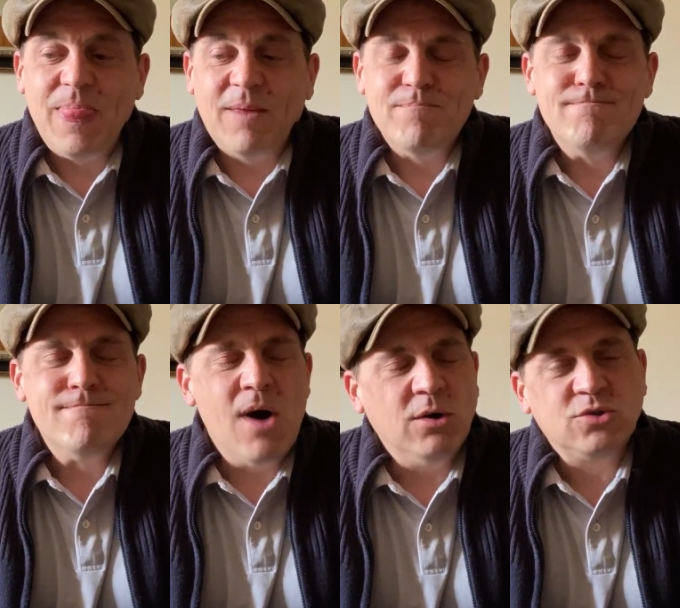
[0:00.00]

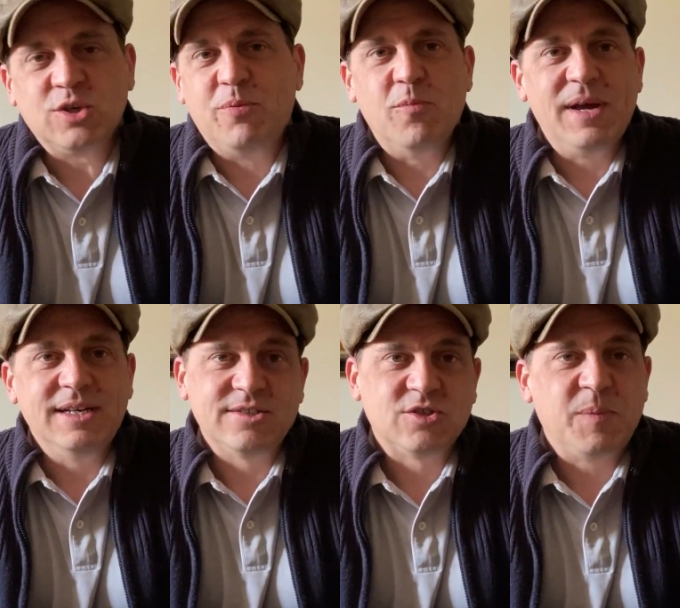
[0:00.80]
Multiple
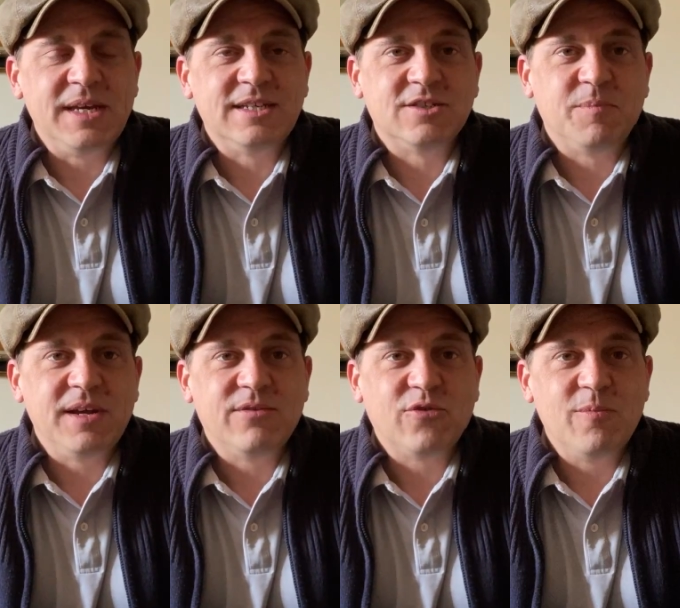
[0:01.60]
pairs of speakers have
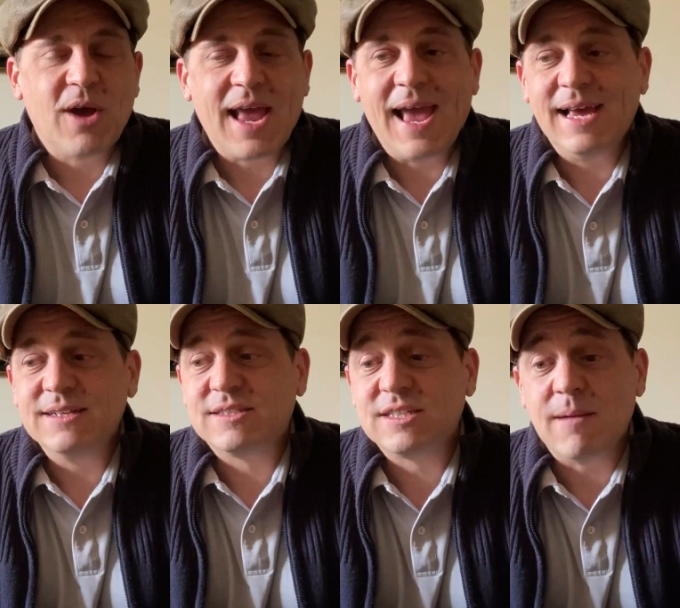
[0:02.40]
been through my
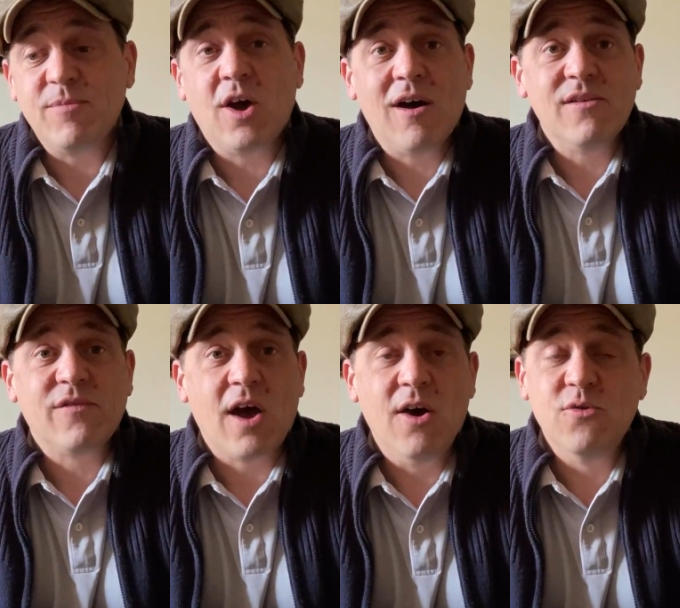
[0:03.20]
hands, some that I've
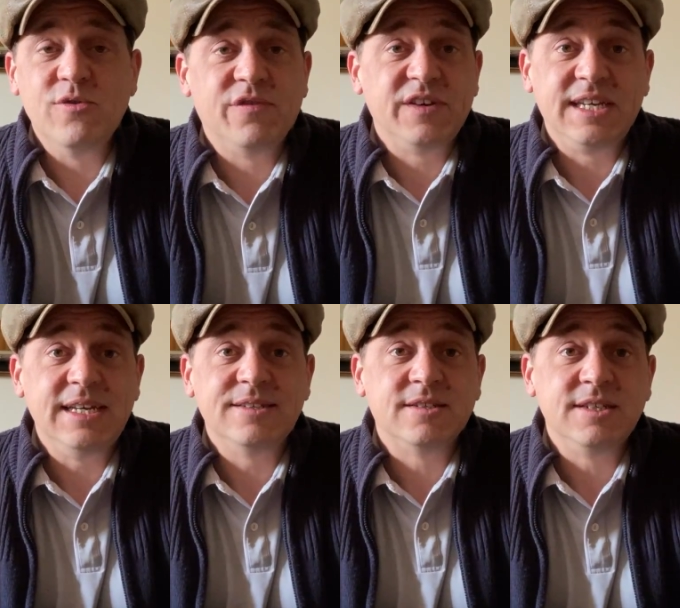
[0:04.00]
owned for
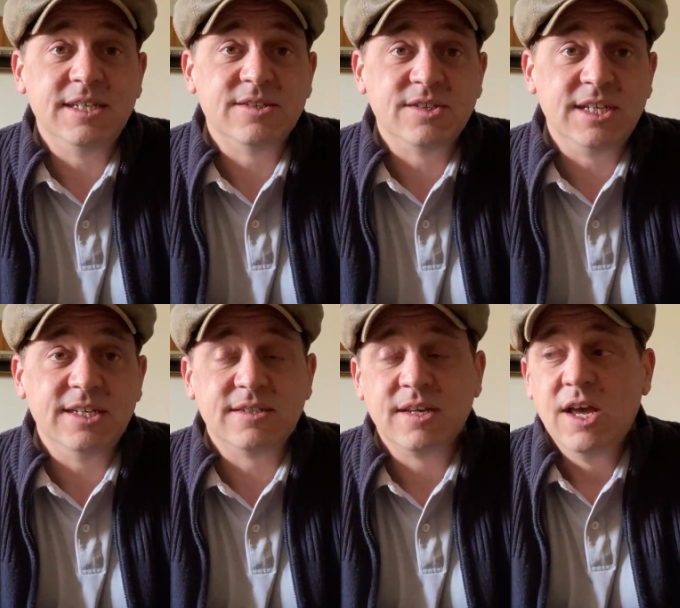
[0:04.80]
years and years and
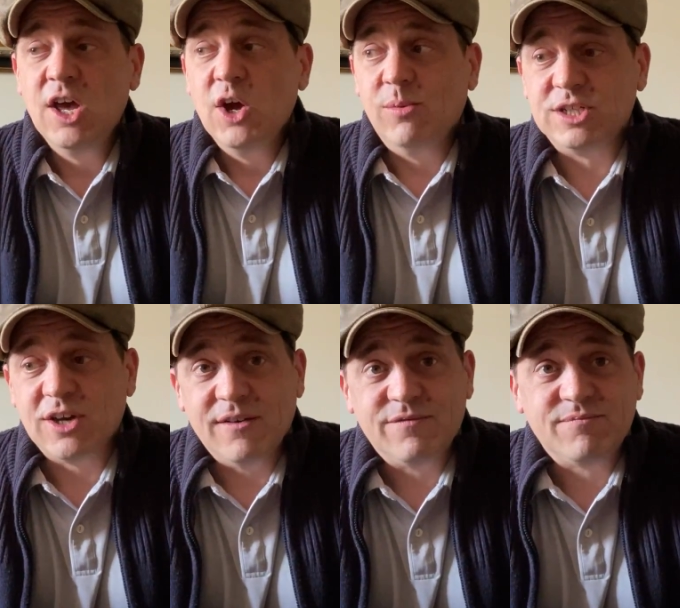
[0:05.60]
years, which
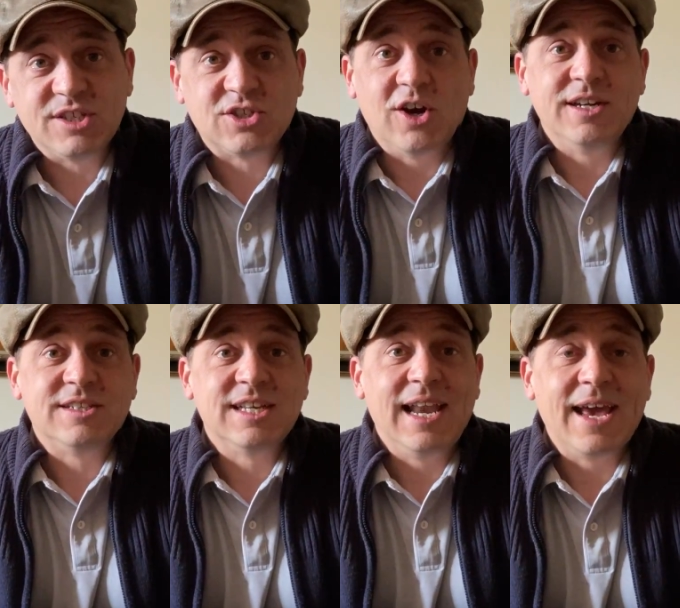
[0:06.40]
I've decided
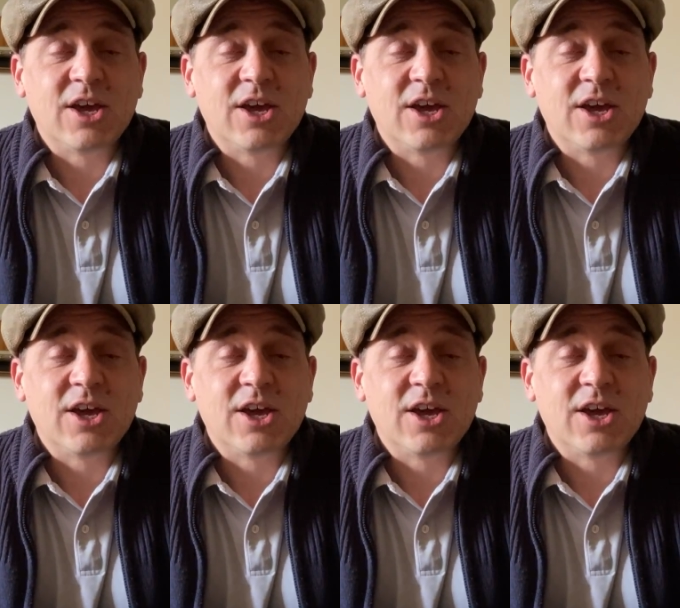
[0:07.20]
to let